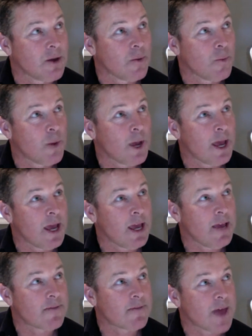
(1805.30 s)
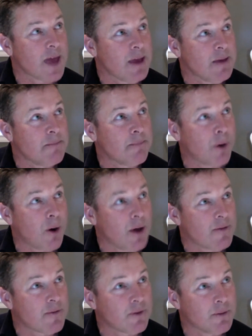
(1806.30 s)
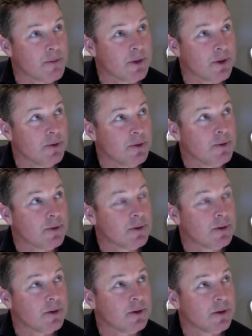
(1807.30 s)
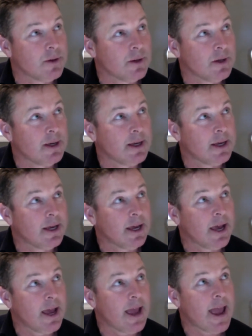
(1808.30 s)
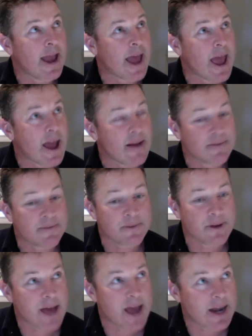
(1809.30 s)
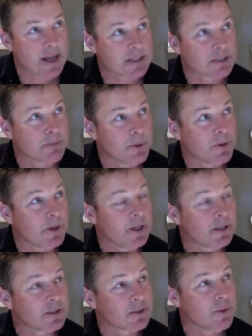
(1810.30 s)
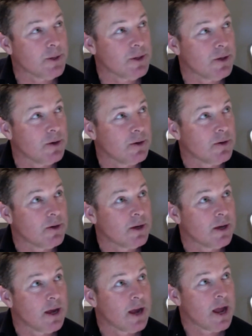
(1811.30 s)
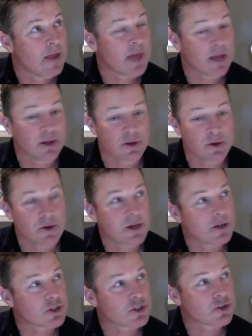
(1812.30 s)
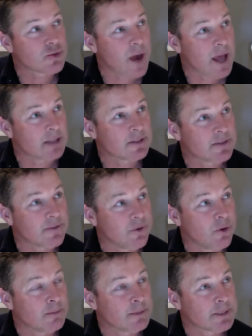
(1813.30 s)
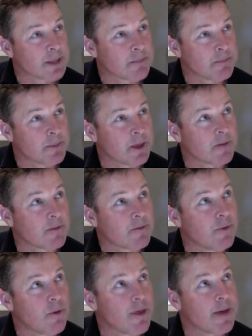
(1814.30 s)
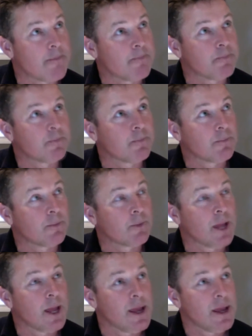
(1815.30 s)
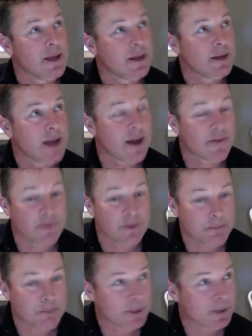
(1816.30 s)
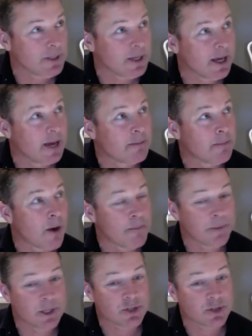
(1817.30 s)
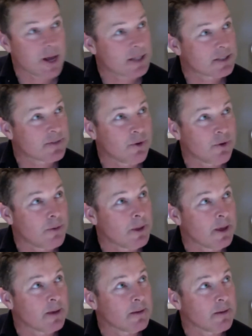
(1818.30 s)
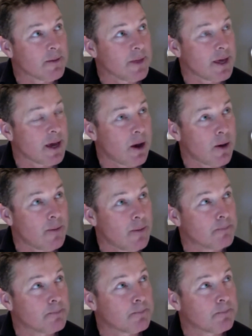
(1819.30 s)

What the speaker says: where if they buy from you and have an experience with you, that you can transform something for them. Now, for the builder, it might be transforming their home.